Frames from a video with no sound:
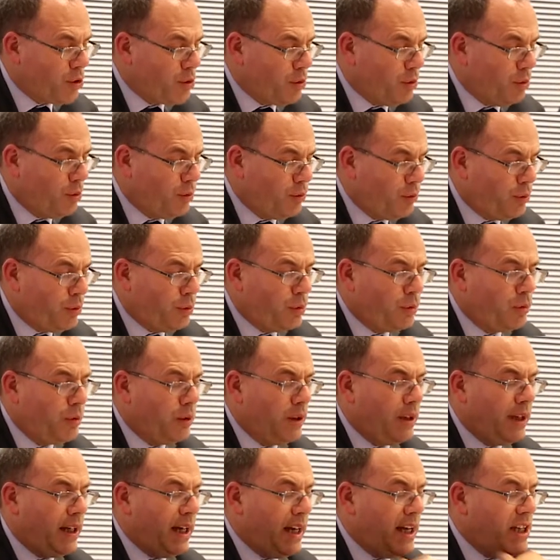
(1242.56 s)
shortfall
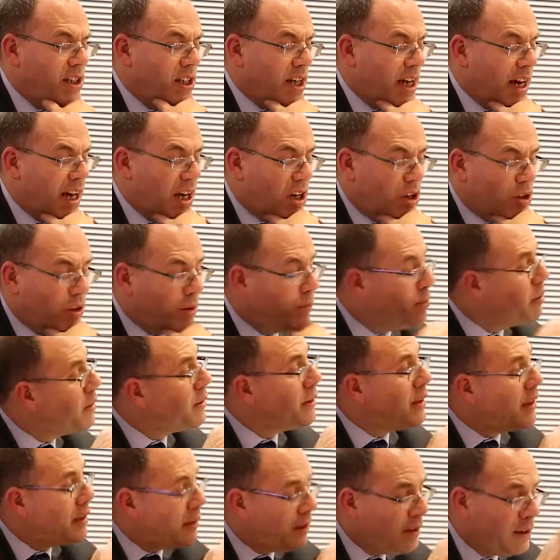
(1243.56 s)
is in Asia,
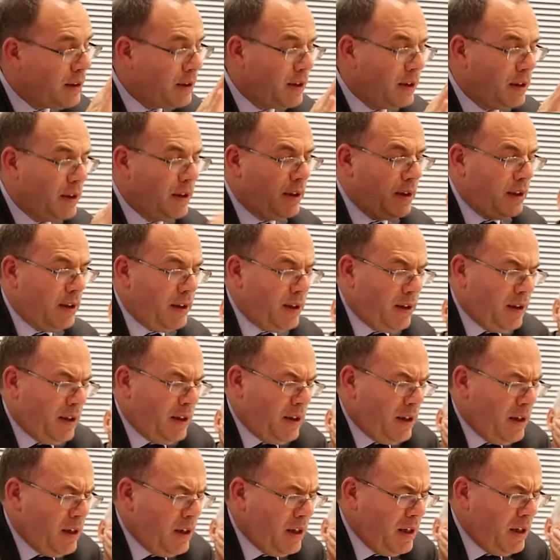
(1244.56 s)
but the
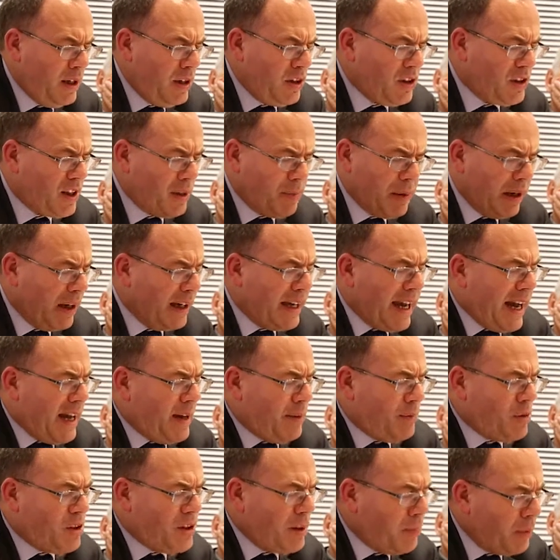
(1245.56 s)
similar
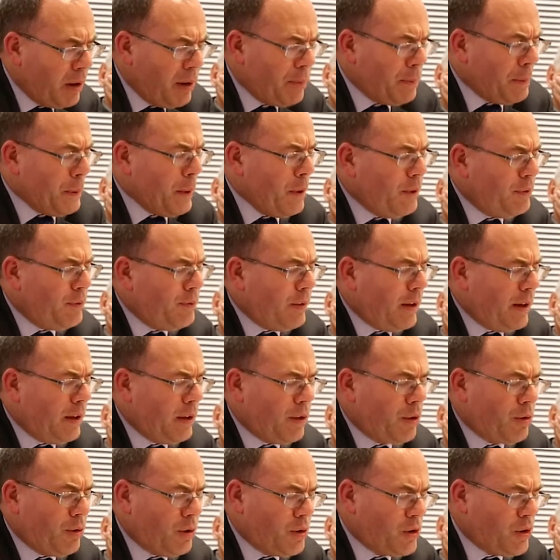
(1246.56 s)
gap, similar
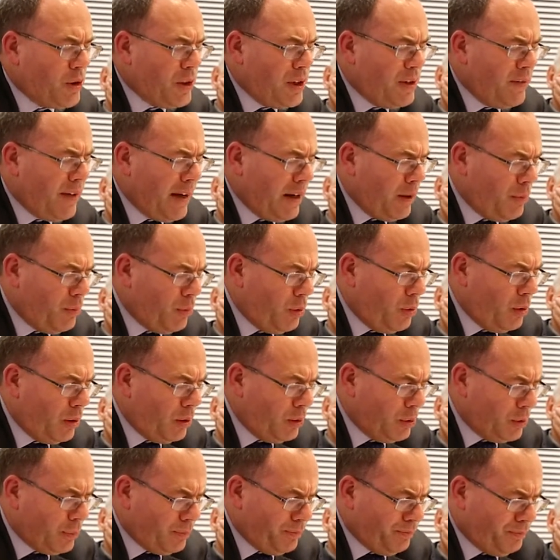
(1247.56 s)
profile across the developed
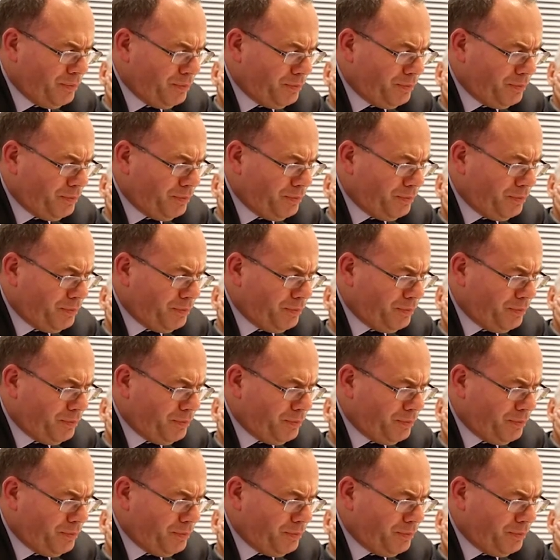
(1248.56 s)
world.